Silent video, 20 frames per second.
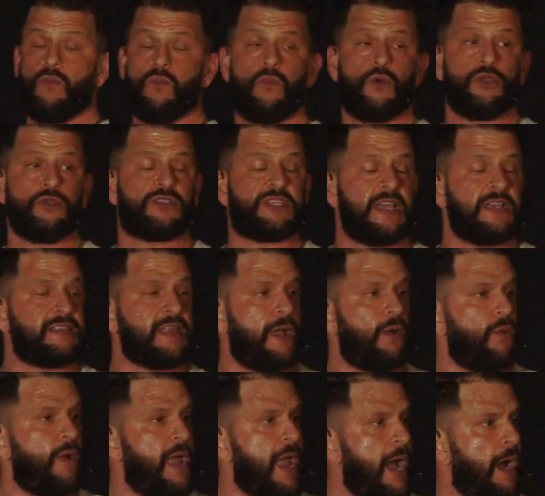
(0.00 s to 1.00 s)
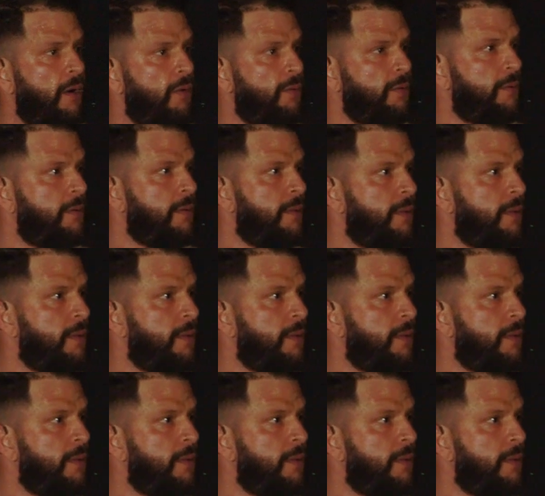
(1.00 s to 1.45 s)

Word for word: Will you take that way out?